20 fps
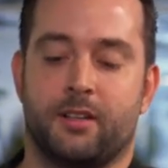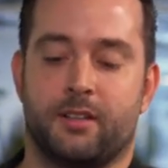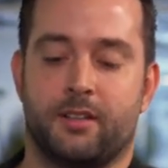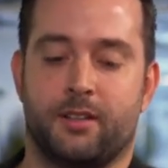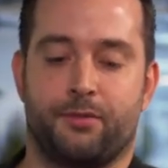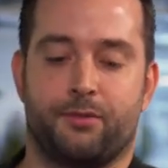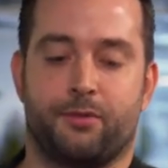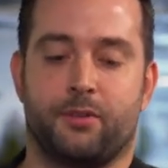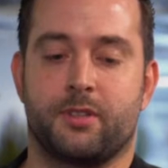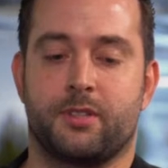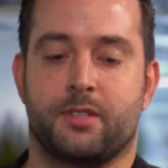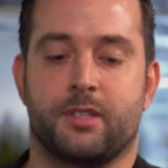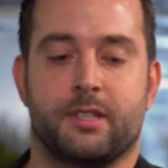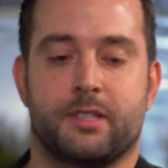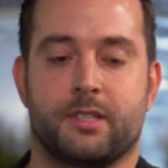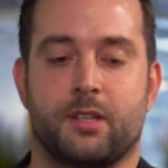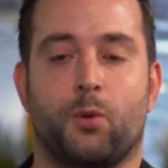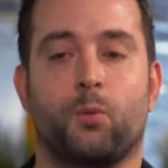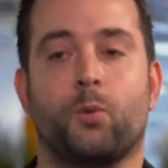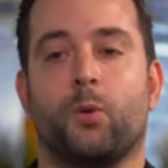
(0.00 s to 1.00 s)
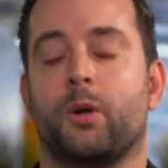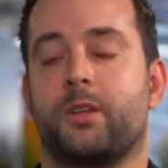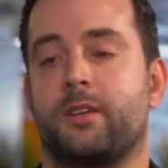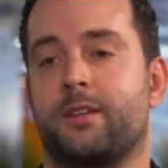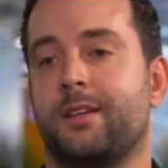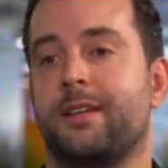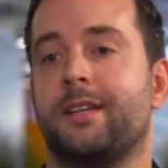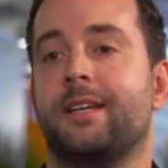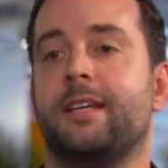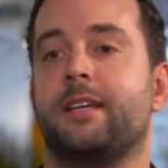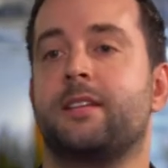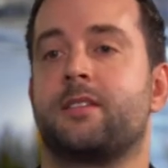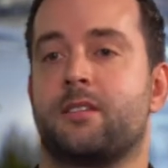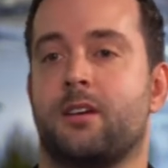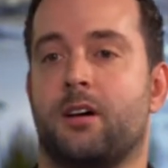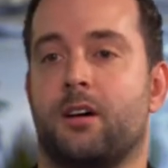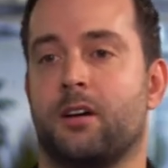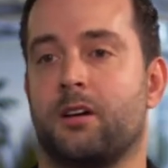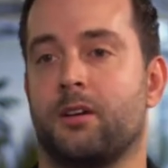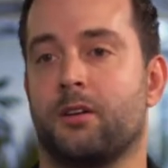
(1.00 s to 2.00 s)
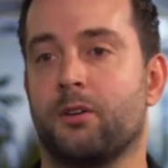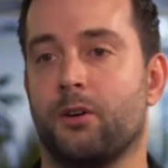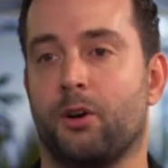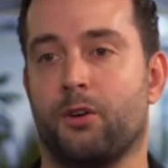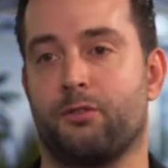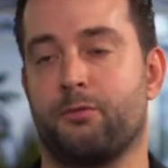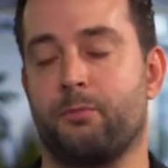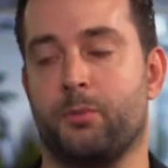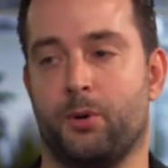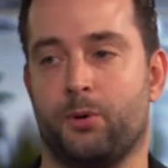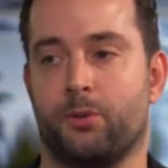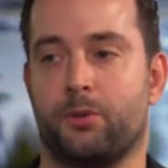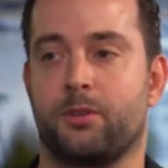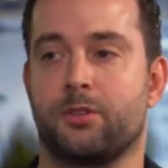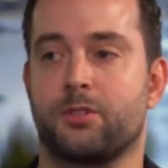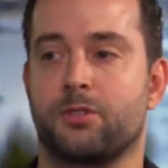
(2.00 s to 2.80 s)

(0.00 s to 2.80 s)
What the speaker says: differences in what the needs are of both.